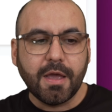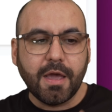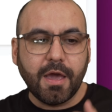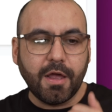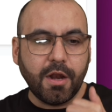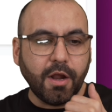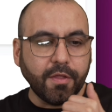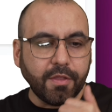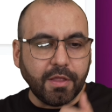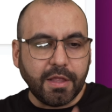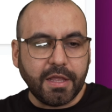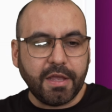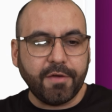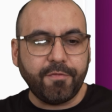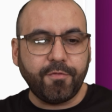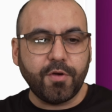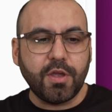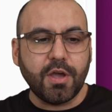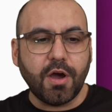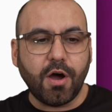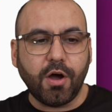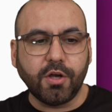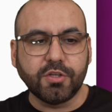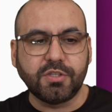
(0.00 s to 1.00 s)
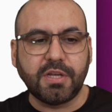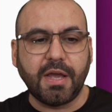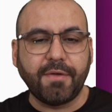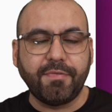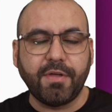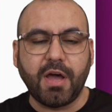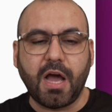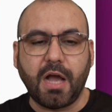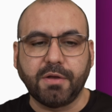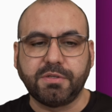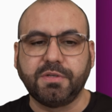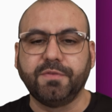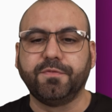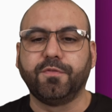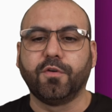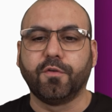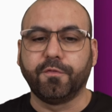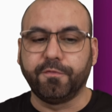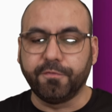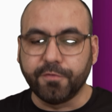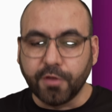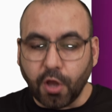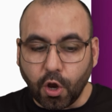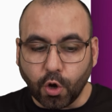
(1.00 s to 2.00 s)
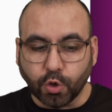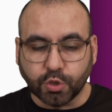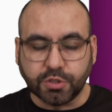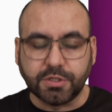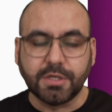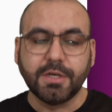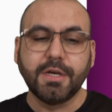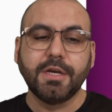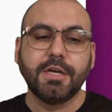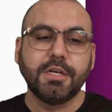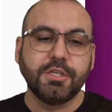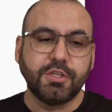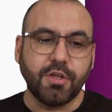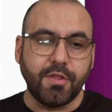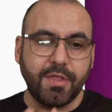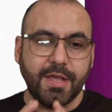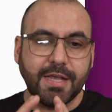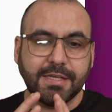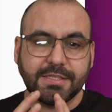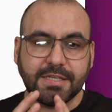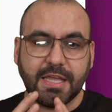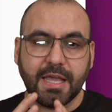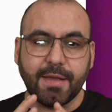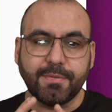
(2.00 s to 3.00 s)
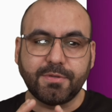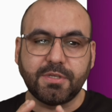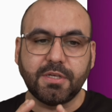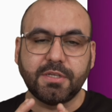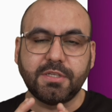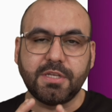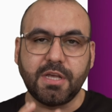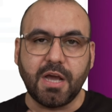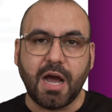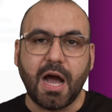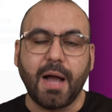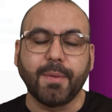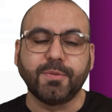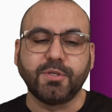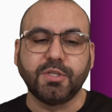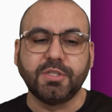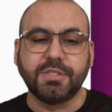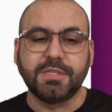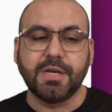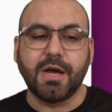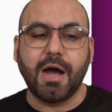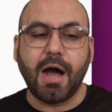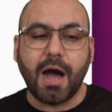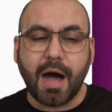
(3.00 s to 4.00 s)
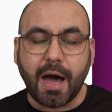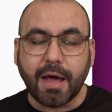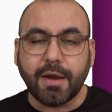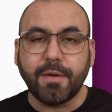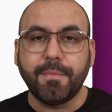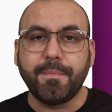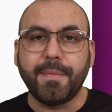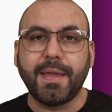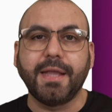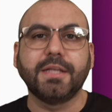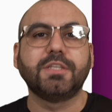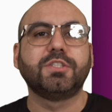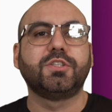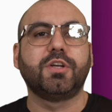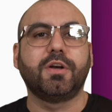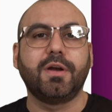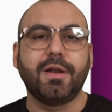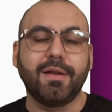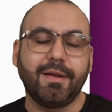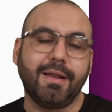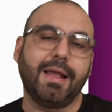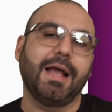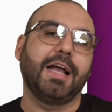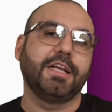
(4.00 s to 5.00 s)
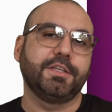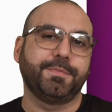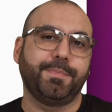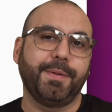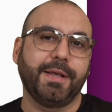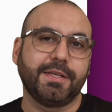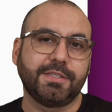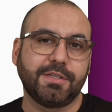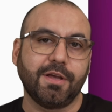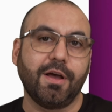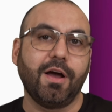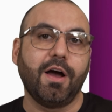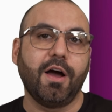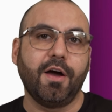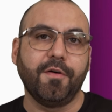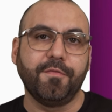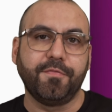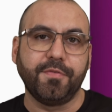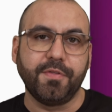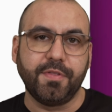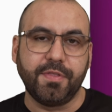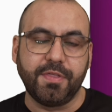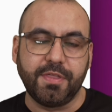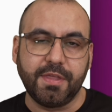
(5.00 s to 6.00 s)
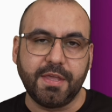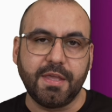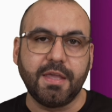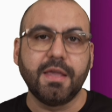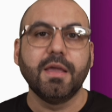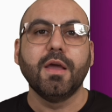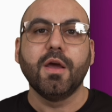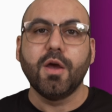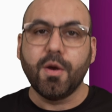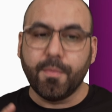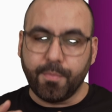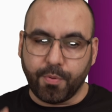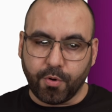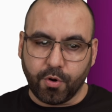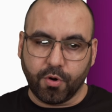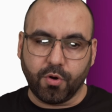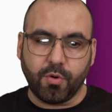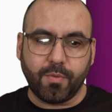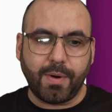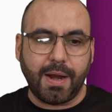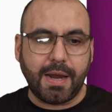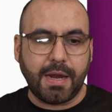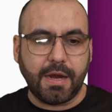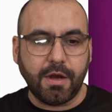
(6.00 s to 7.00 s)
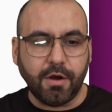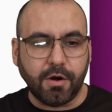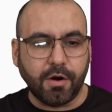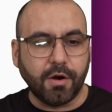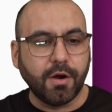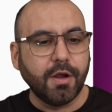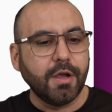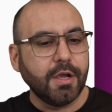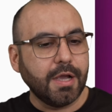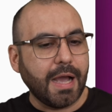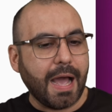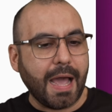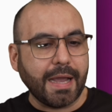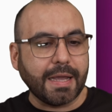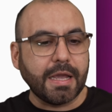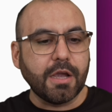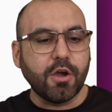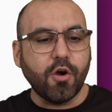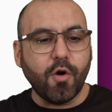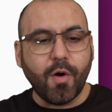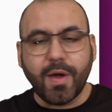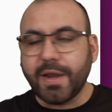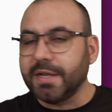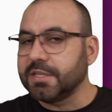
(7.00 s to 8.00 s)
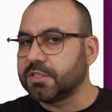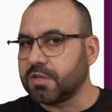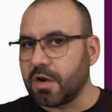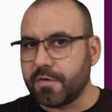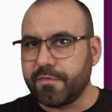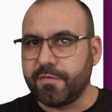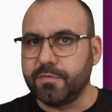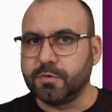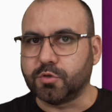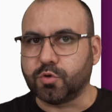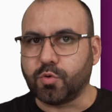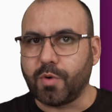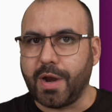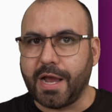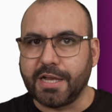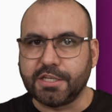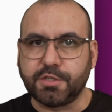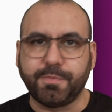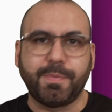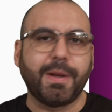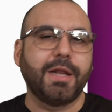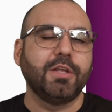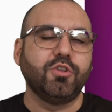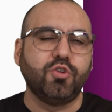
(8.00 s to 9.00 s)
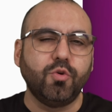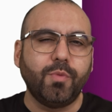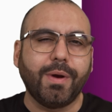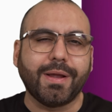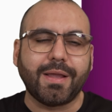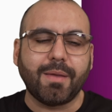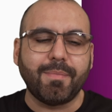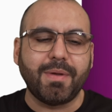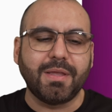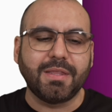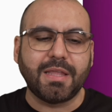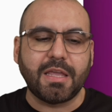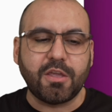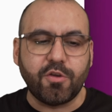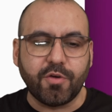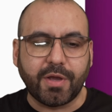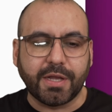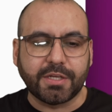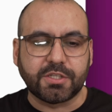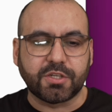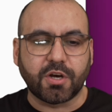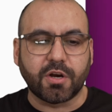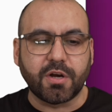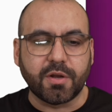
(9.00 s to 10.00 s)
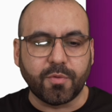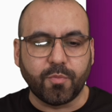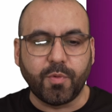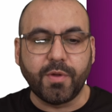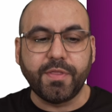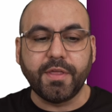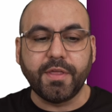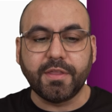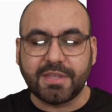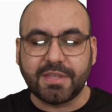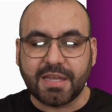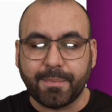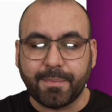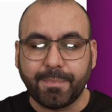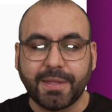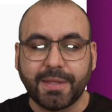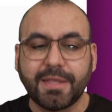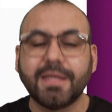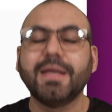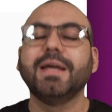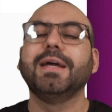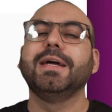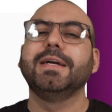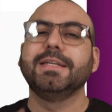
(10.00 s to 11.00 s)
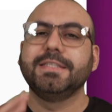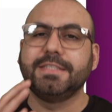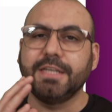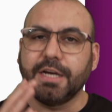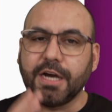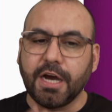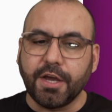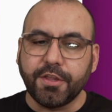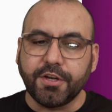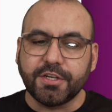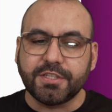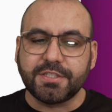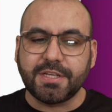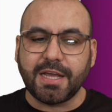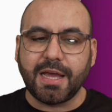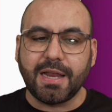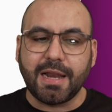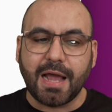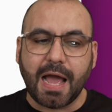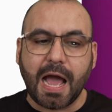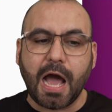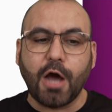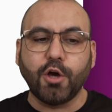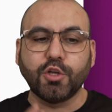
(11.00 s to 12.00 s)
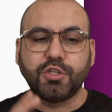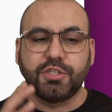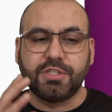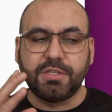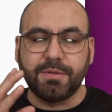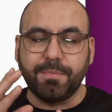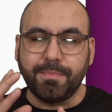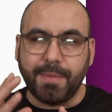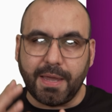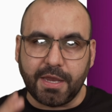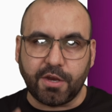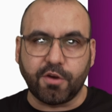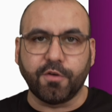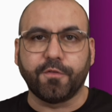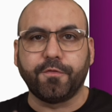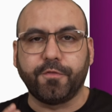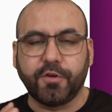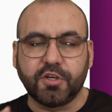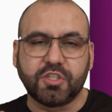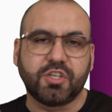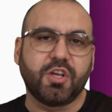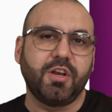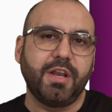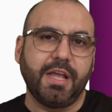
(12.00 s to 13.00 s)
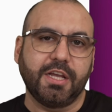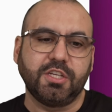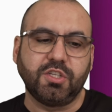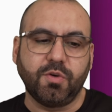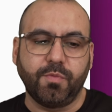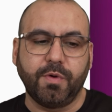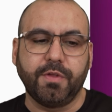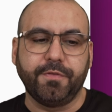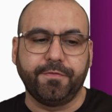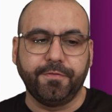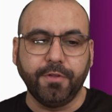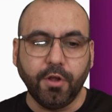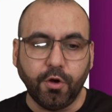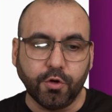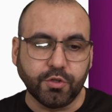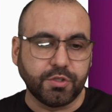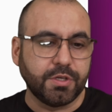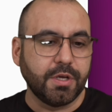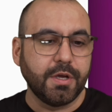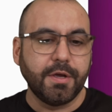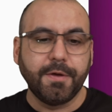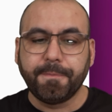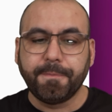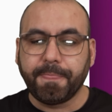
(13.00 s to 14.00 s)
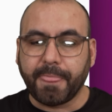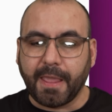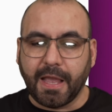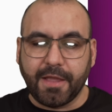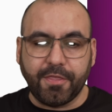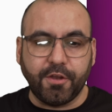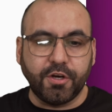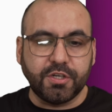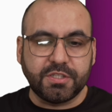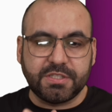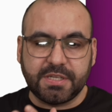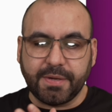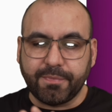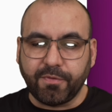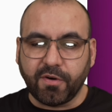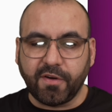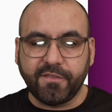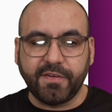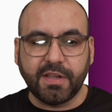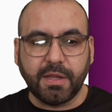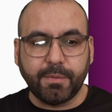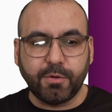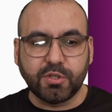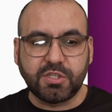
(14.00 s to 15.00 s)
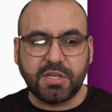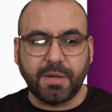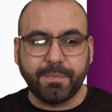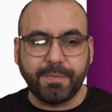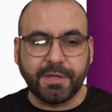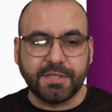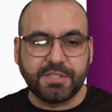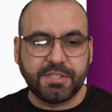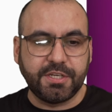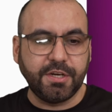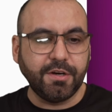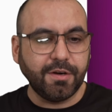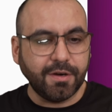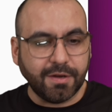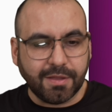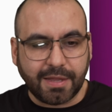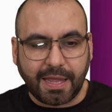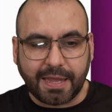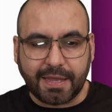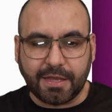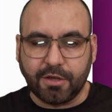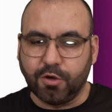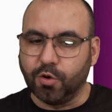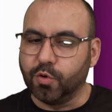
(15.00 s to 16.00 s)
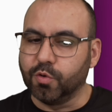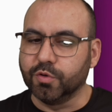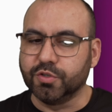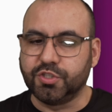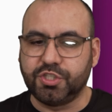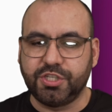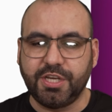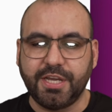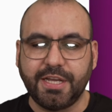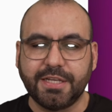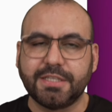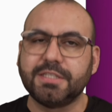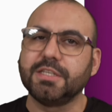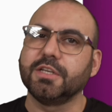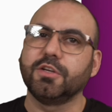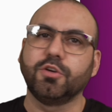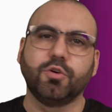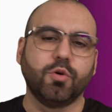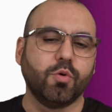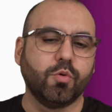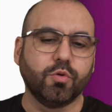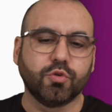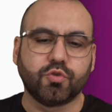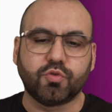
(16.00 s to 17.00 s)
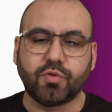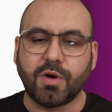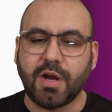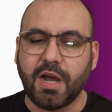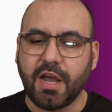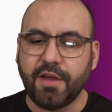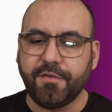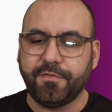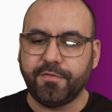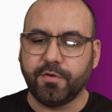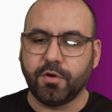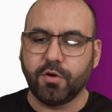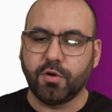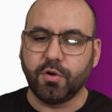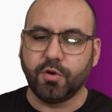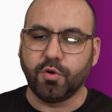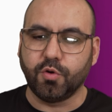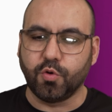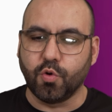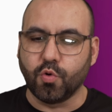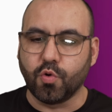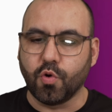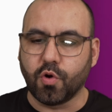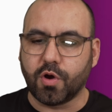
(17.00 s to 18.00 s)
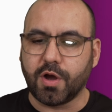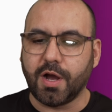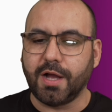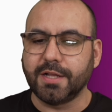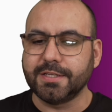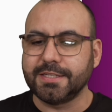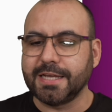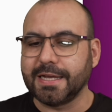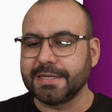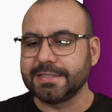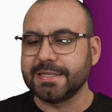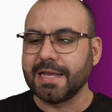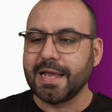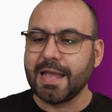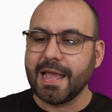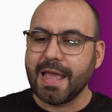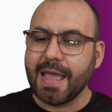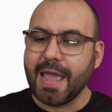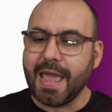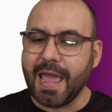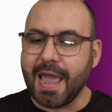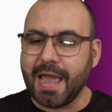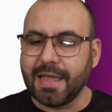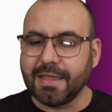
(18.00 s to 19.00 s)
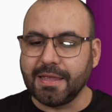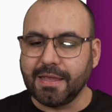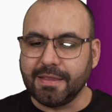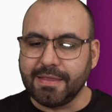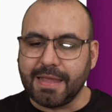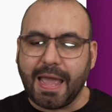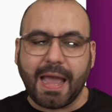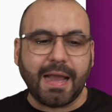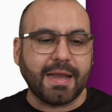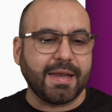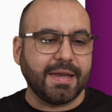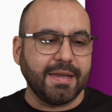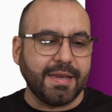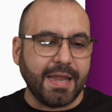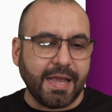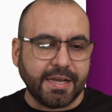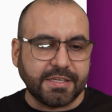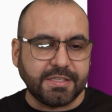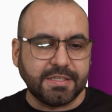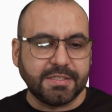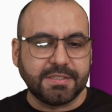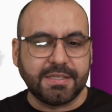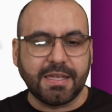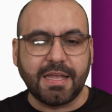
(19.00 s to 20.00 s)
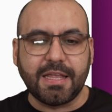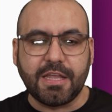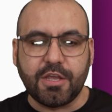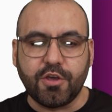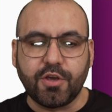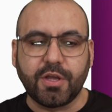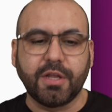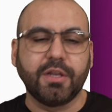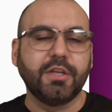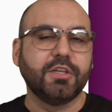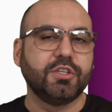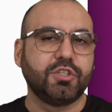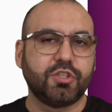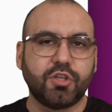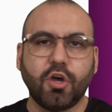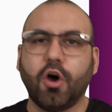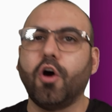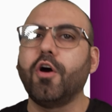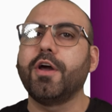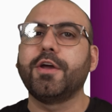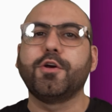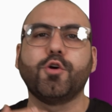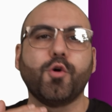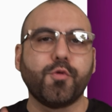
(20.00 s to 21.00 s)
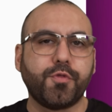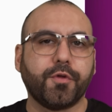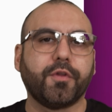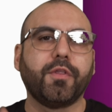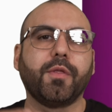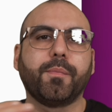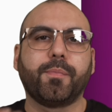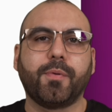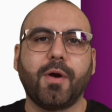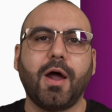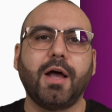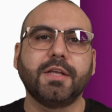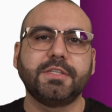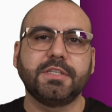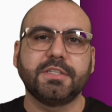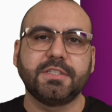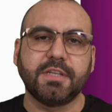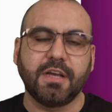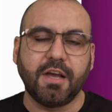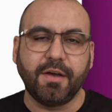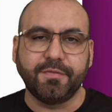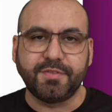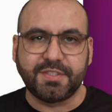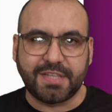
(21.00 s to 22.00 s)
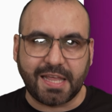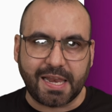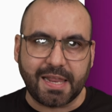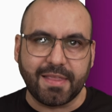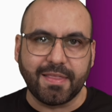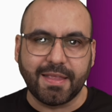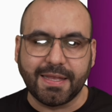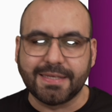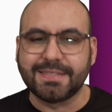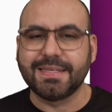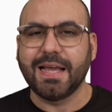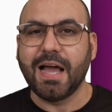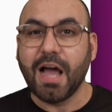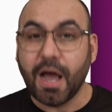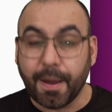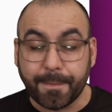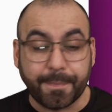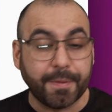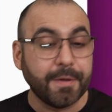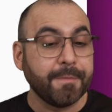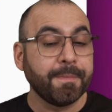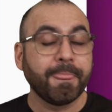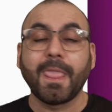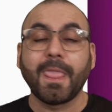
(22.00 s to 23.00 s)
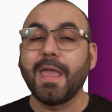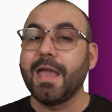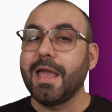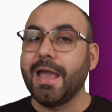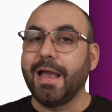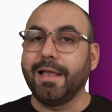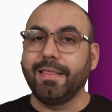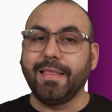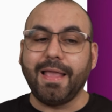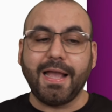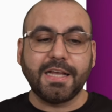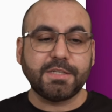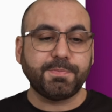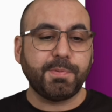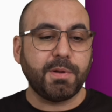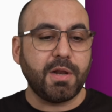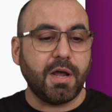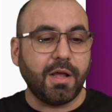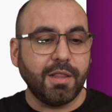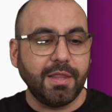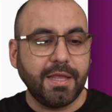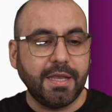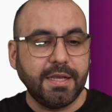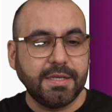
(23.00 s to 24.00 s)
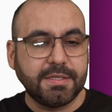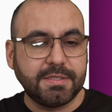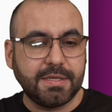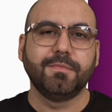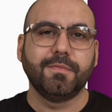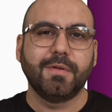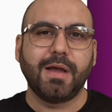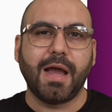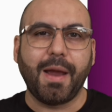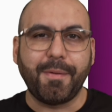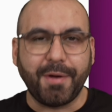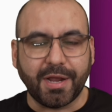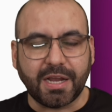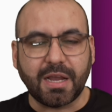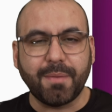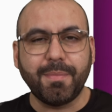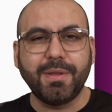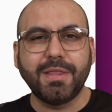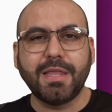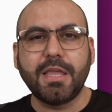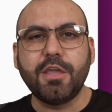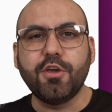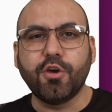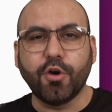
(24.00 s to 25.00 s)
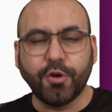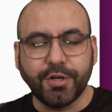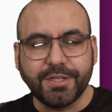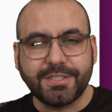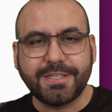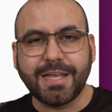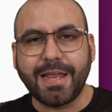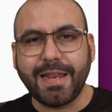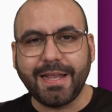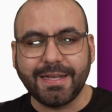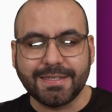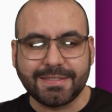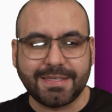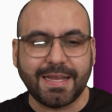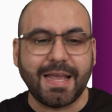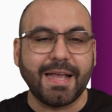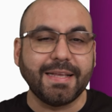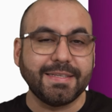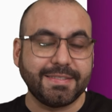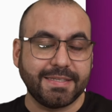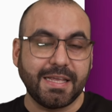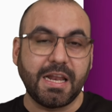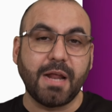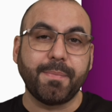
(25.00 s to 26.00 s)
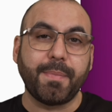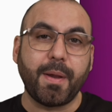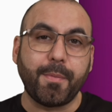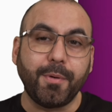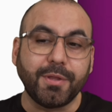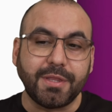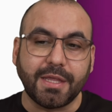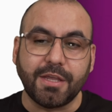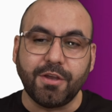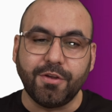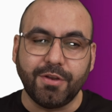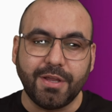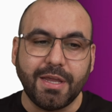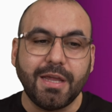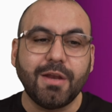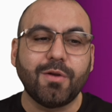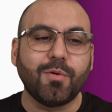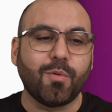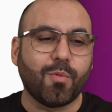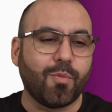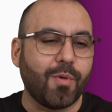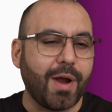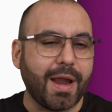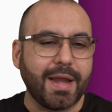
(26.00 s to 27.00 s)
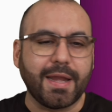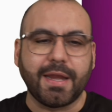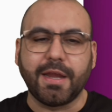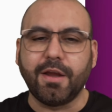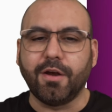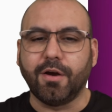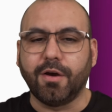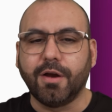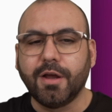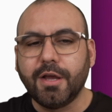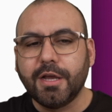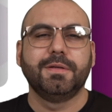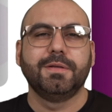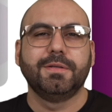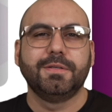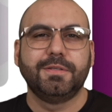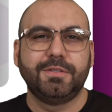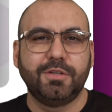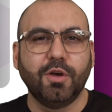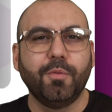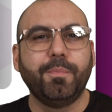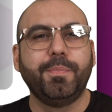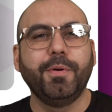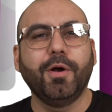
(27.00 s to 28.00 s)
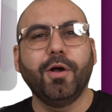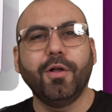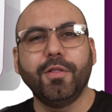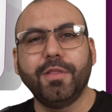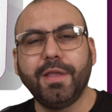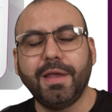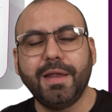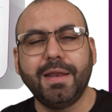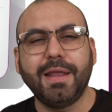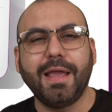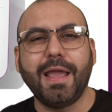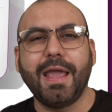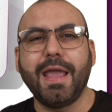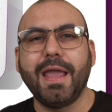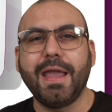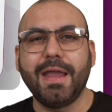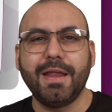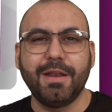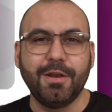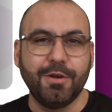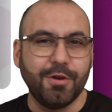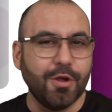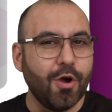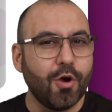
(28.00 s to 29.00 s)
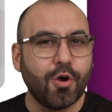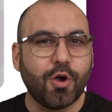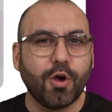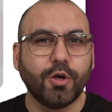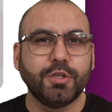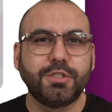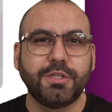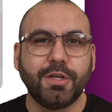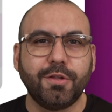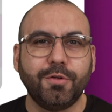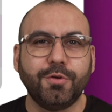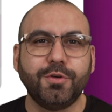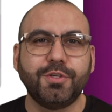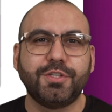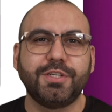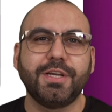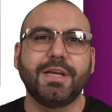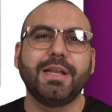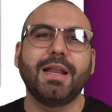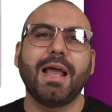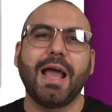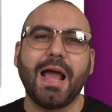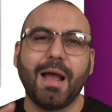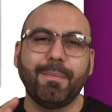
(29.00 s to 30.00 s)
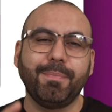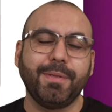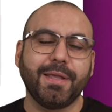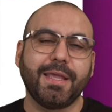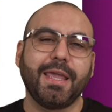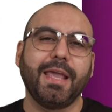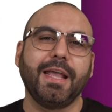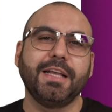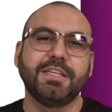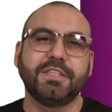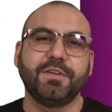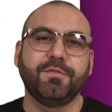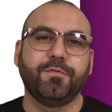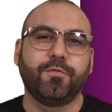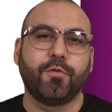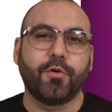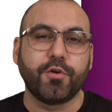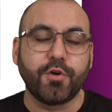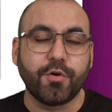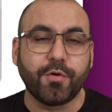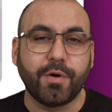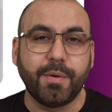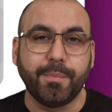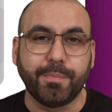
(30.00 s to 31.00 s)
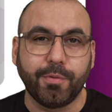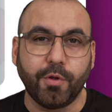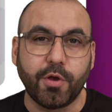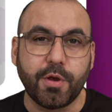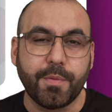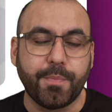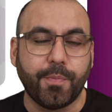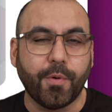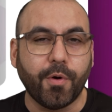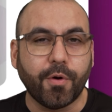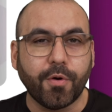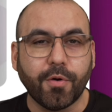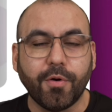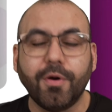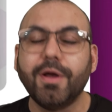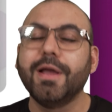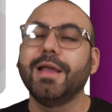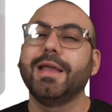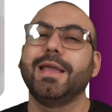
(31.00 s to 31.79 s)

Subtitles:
And on the left, we also have the option for flows. So this gives us the option to automate certain aspects of the portal right here. I can go ahead and start from scratch, but I do recommend that you get started with a template to understand how to make your first connection with flows. And there's several available templates here like Google Sheets, Google Drive, Google Contacts, and Knack connections that you can install and go through the process of setting this up. And last but not least, I recommend that you go to settings and set up everything you need right here. So building a no-code solution application for your employee portal